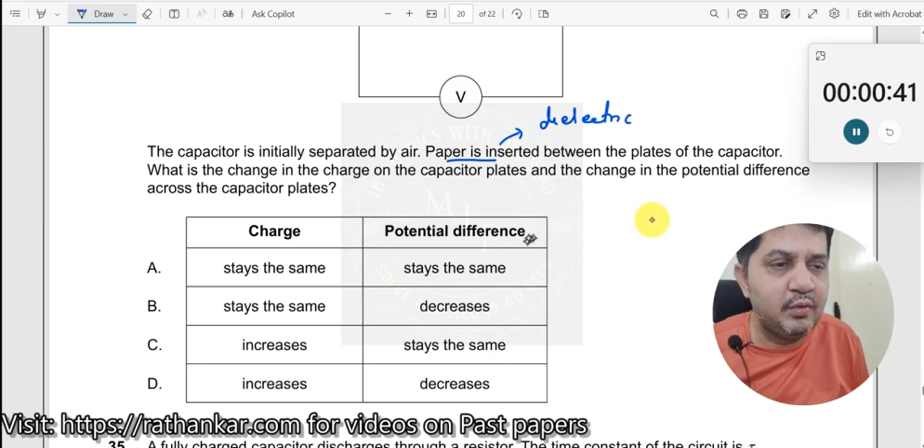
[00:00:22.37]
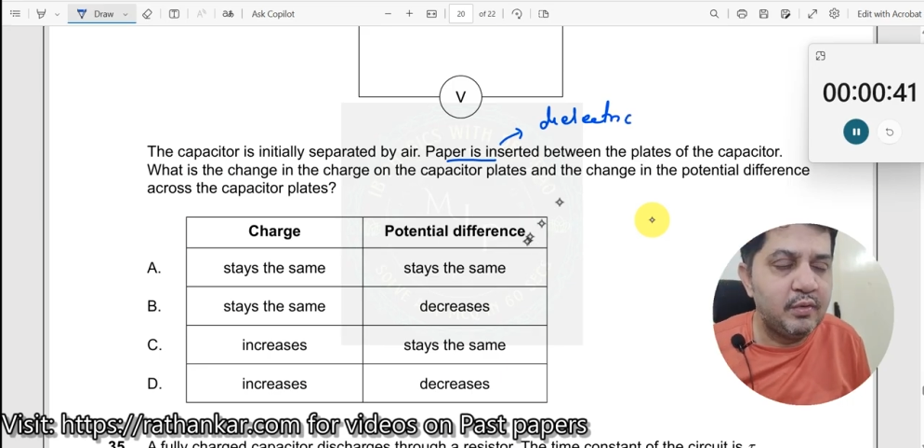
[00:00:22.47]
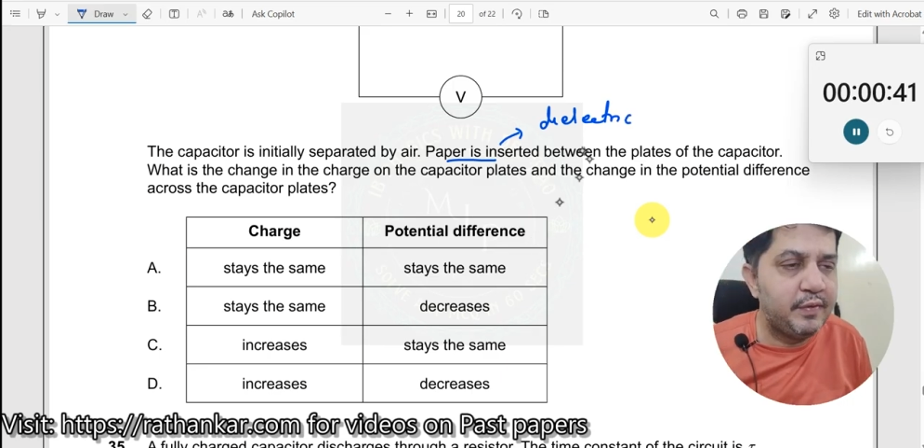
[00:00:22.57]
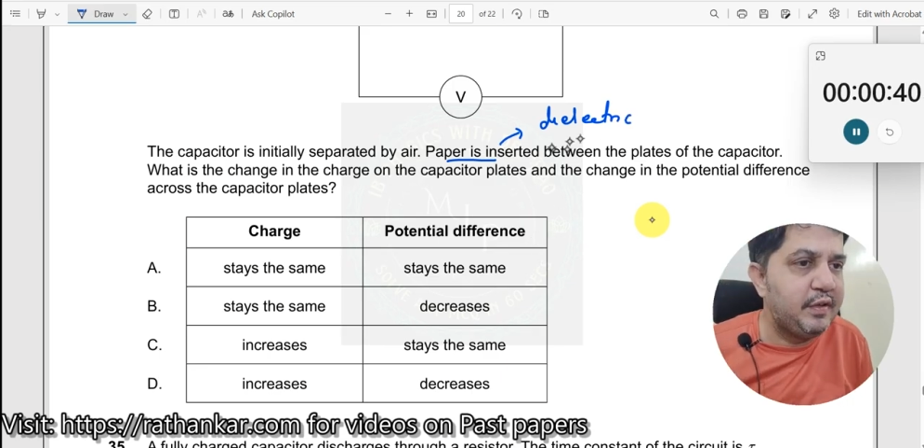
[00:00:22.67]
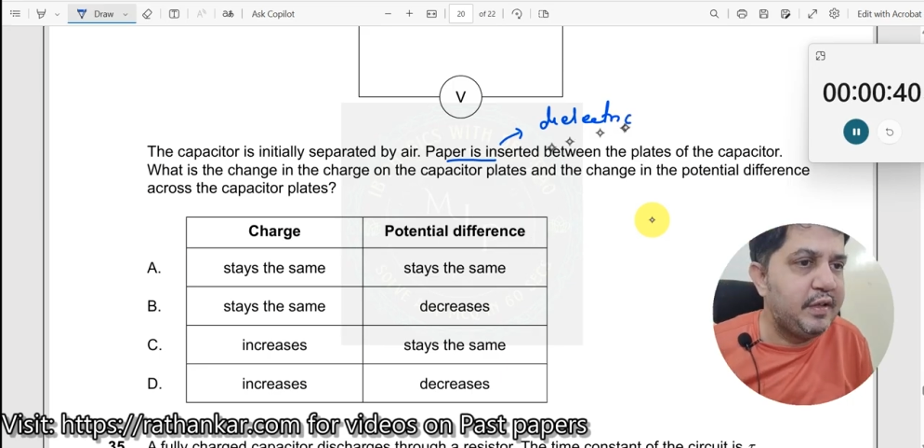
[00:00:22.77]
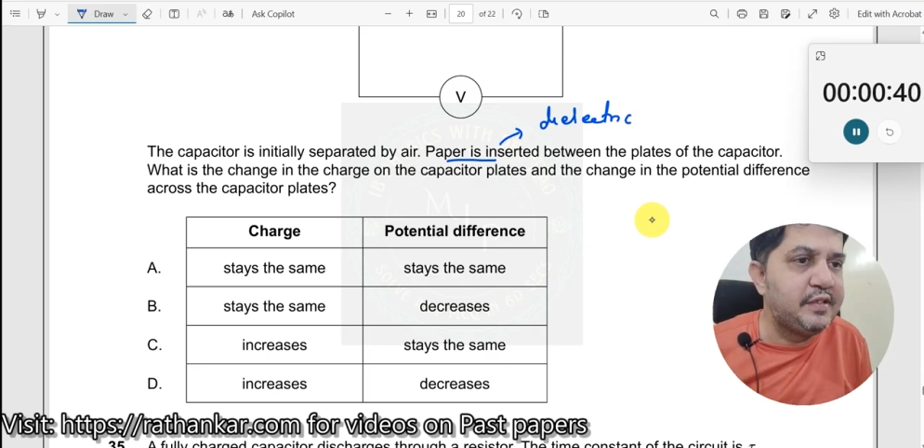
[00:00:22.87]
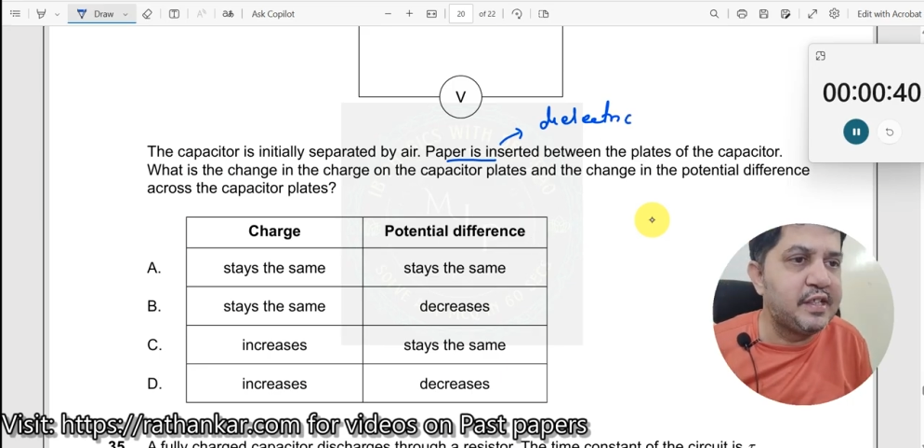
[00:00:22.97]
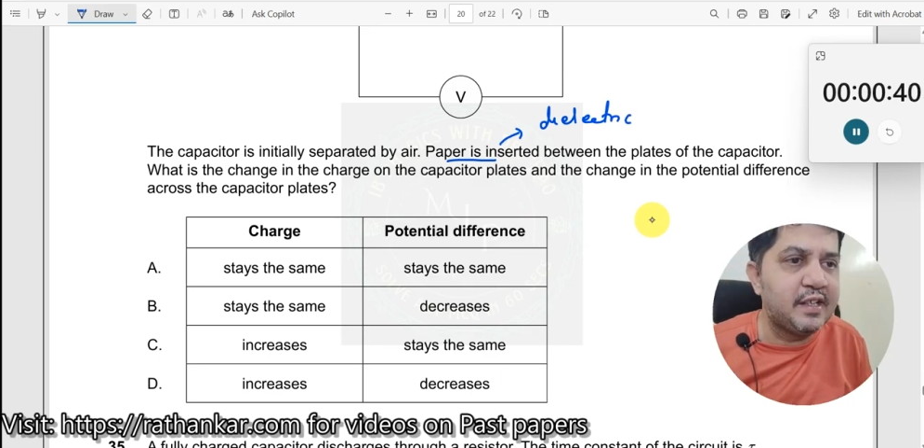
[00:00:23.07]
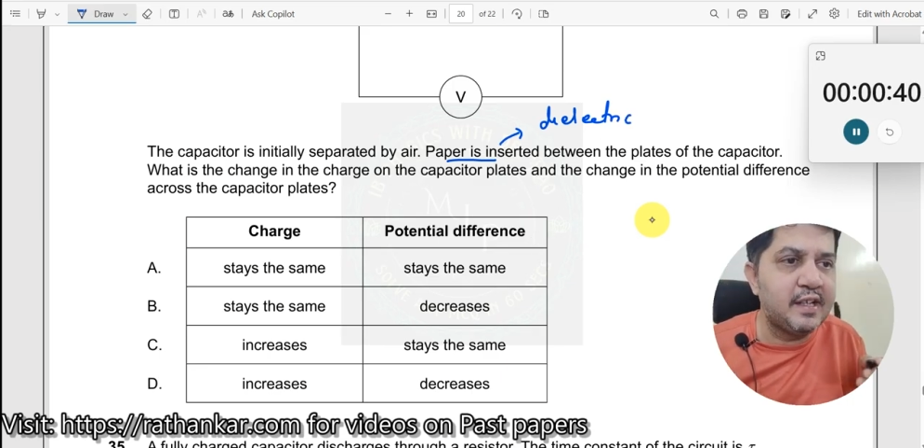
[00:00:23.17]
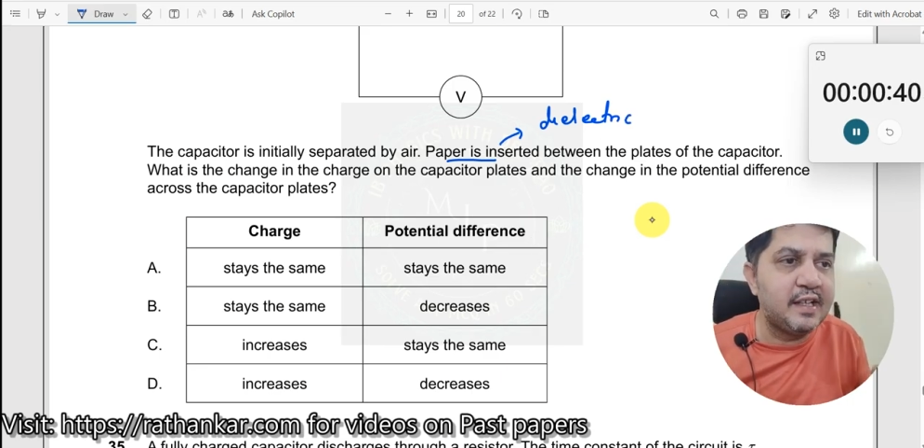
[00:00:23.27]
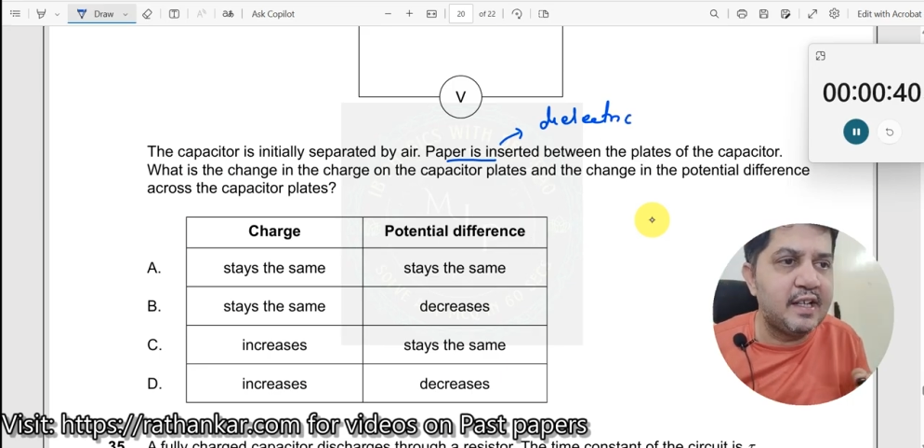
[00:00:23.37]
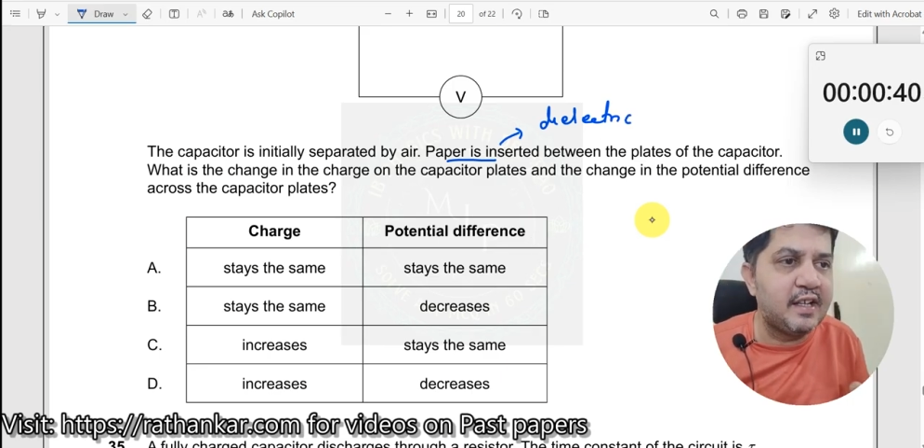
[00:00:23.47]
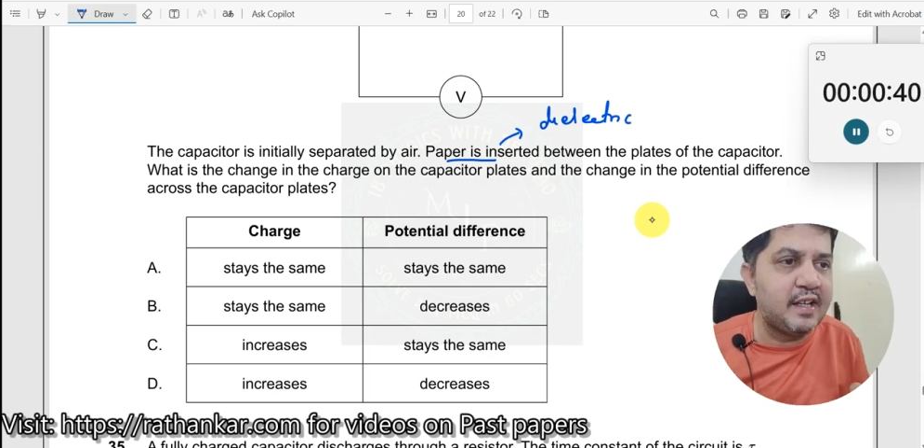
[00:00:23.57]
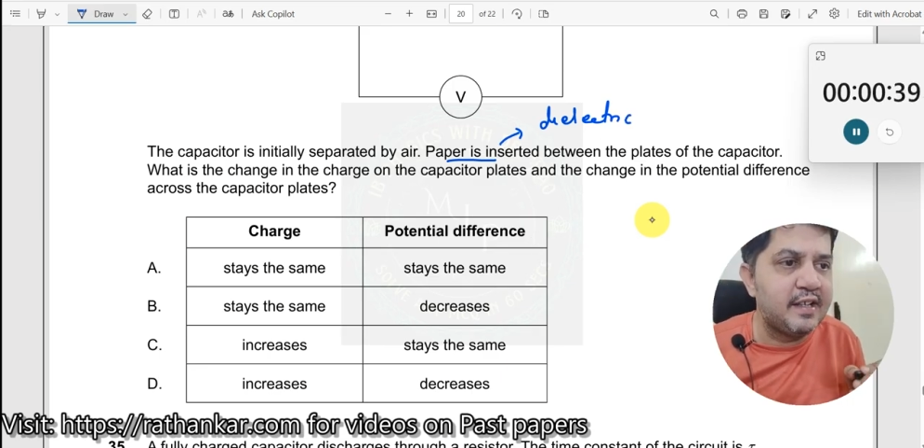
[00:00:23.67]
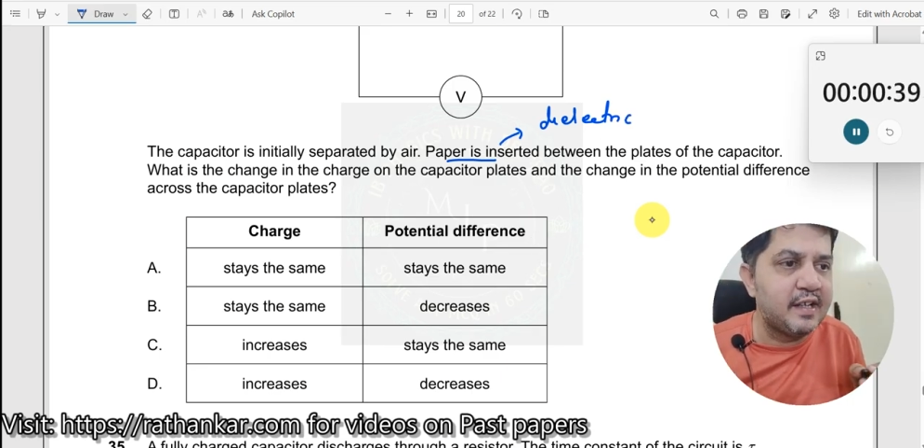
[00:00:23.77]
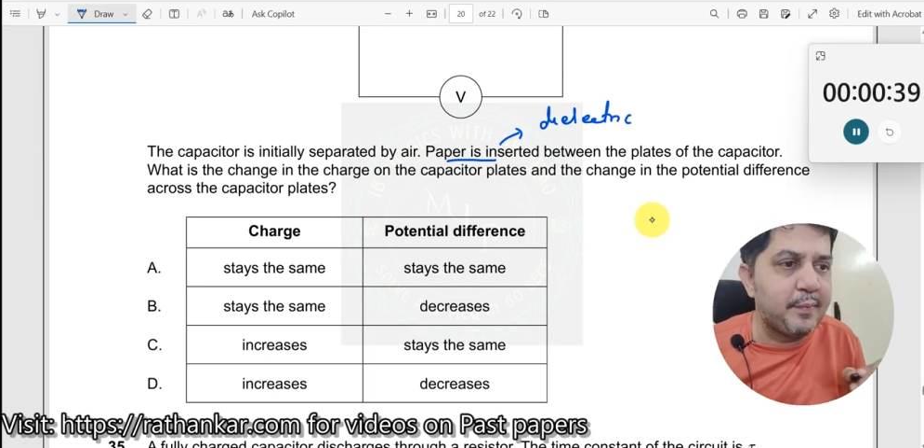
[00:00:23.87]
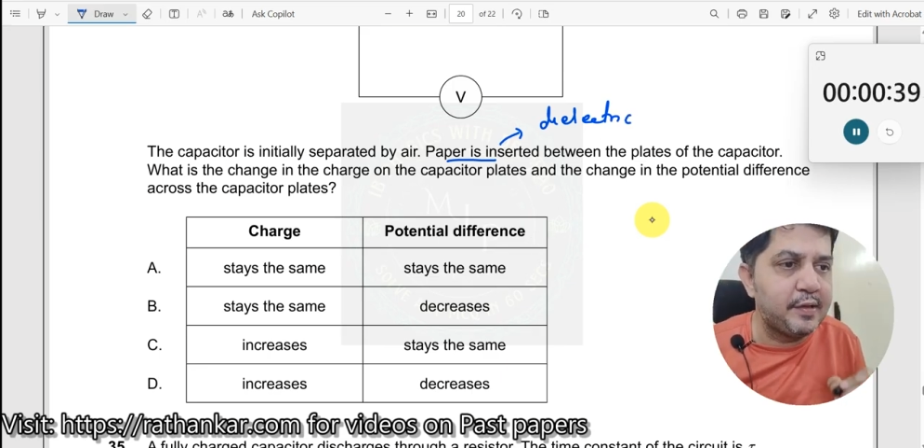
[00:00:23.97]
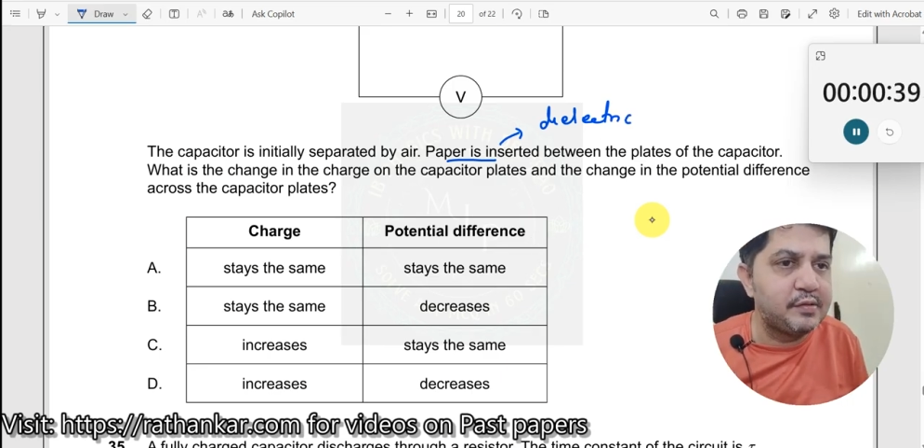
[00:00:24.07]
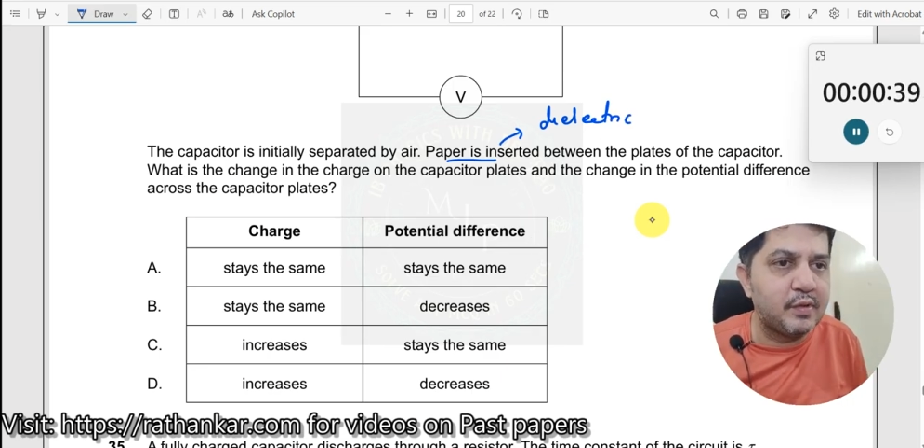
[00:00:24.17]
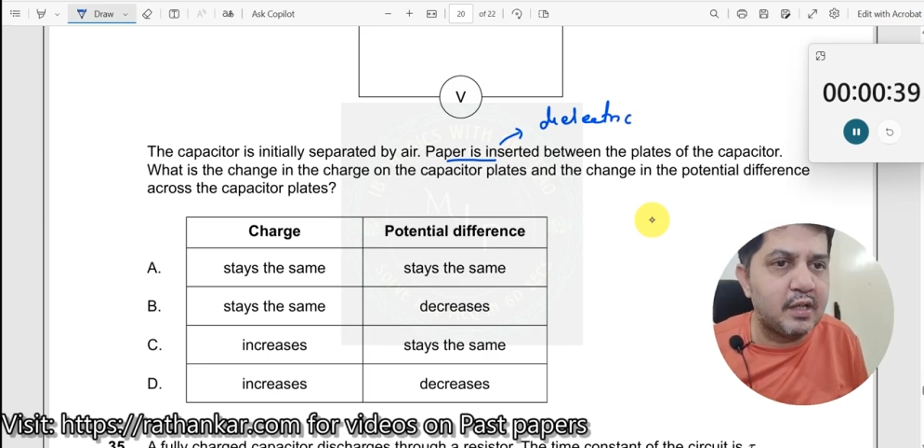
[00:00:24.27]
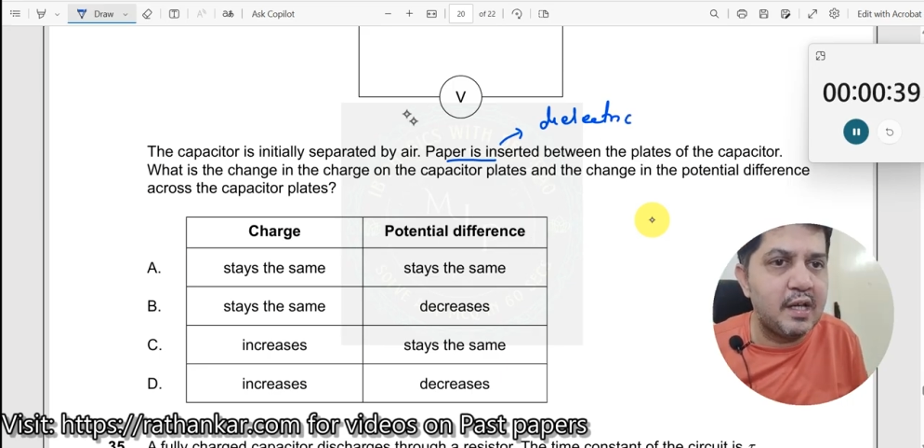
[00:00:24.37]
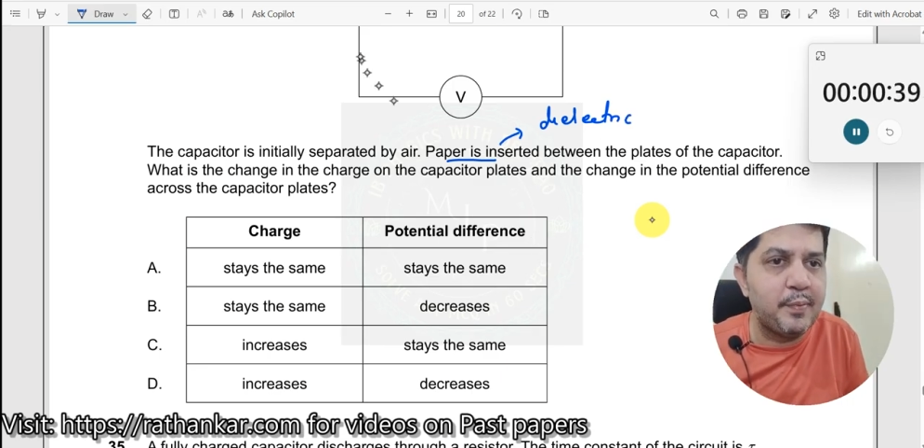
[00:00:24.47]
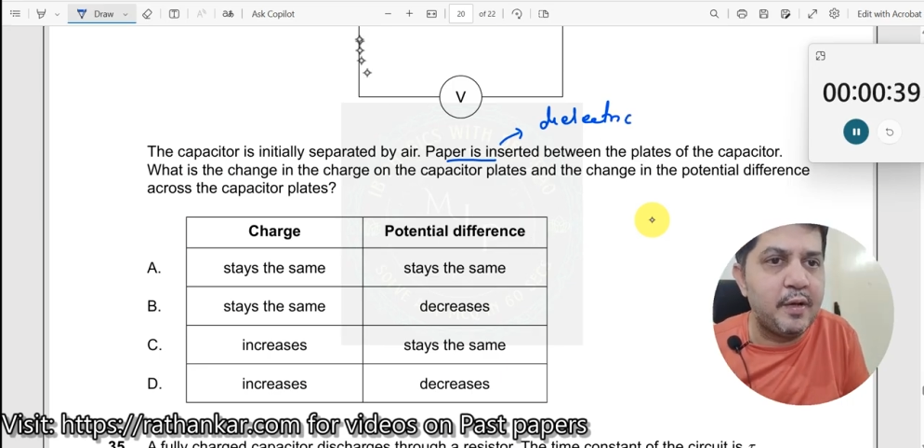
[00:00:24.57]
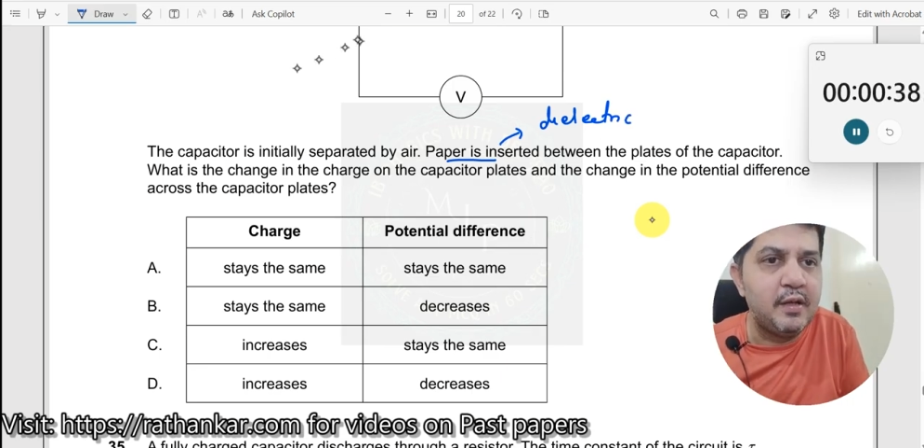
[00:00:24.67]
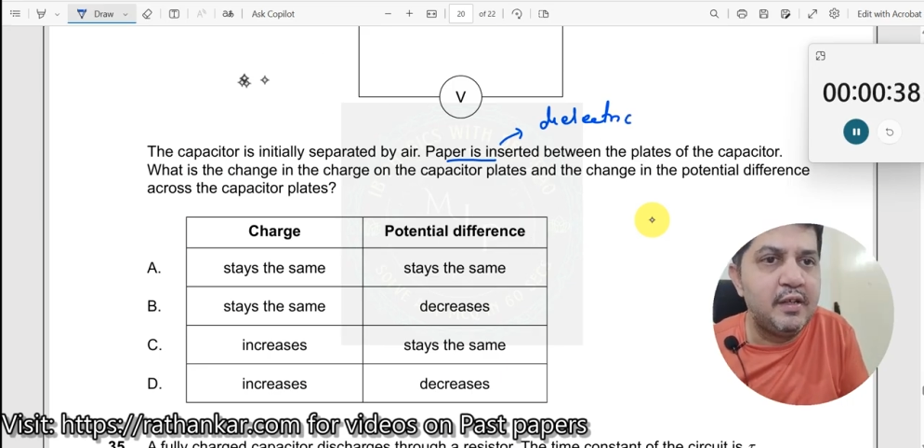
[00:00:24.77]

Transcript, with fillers: when you insert a dielectric in the capacitor, what will happen?